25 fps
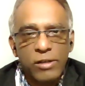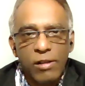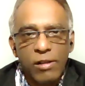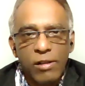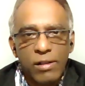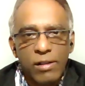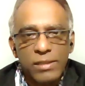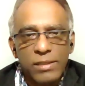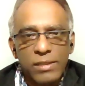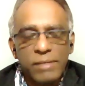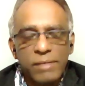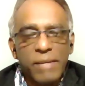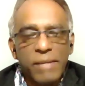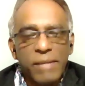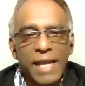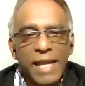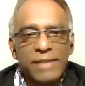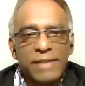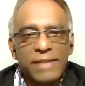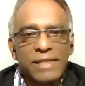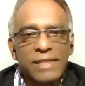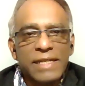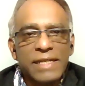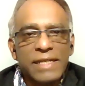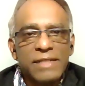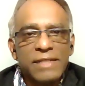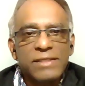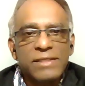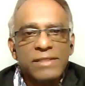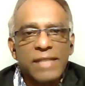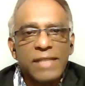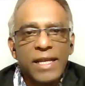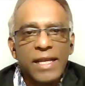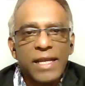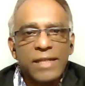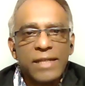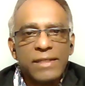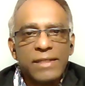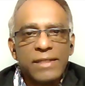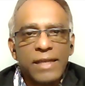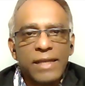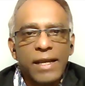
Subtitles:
all the bad things that